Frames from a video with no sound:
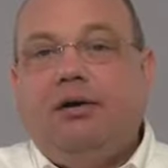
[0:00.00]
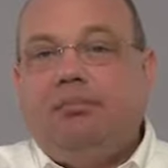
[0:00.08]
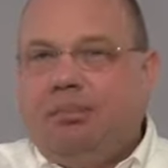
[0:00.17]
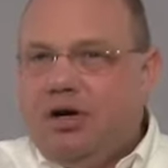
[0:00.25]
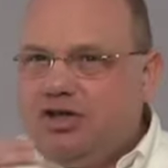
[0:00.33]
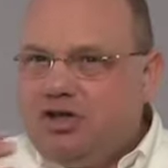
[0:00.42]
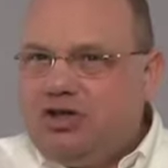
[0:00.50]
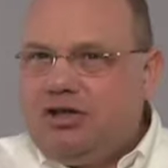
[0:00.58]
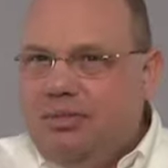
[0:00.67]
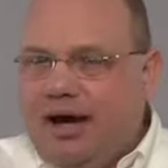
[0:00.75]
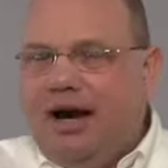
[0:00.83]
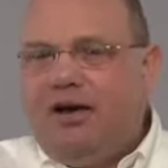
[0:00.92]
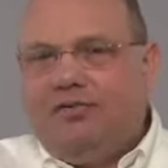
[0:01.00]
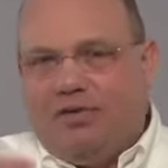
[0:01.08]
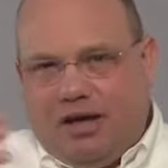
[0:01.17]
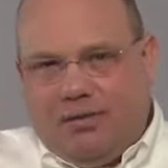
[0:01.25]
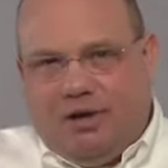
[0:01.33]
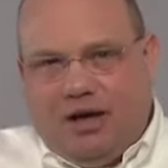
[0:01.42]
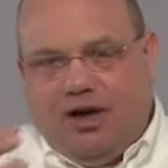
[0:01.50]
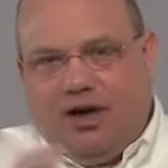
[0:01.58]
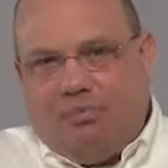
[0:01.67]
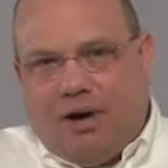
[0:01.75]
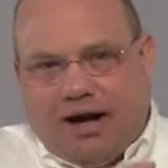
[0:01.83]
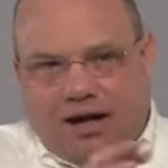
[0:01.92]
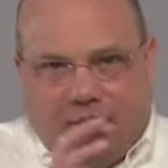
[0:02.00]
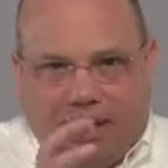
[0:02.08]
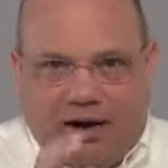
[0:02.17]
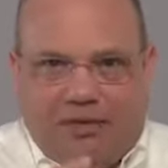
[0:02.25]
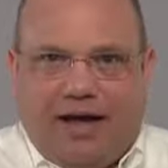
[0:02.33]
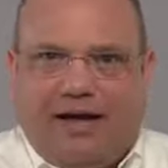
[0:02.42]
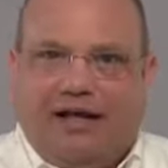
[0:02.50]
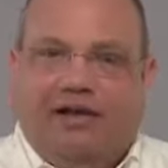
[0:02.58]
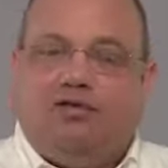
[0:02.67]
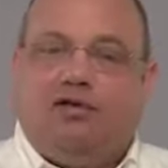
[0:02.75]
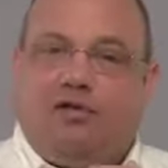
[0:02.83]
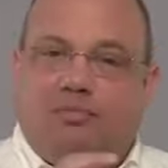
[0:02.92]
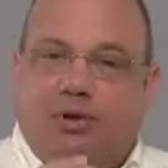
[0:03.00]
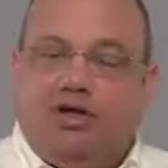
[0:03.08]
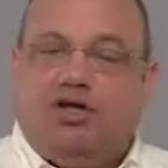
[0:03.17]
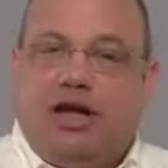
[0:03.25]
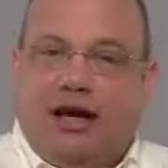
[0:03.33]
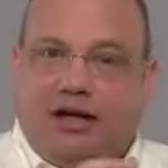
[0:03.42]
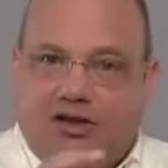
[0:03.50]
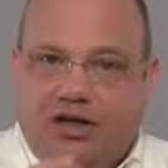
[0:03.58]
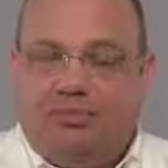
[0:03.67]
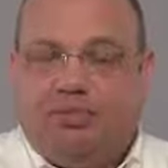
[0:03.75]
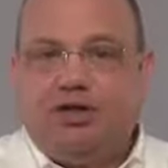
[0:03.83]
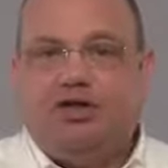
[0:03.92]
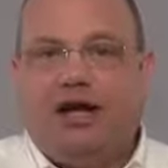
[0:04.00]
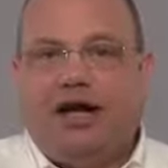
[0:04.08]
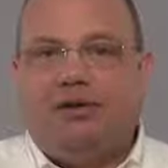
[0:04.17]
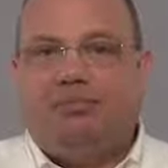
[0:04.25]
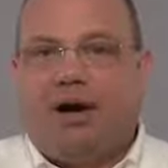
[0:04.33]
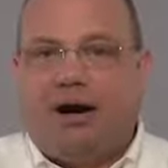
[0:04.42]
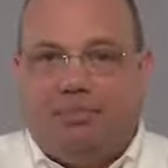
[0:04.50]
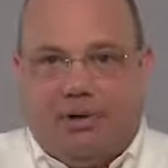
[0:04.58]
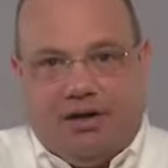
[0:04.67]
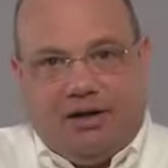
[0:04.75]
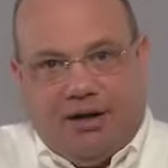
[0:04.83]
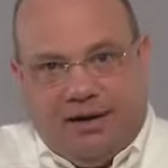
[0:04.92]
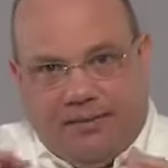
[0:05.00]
but it's just a matter of keep getting your mind around that gift of appreciated, depreciated property,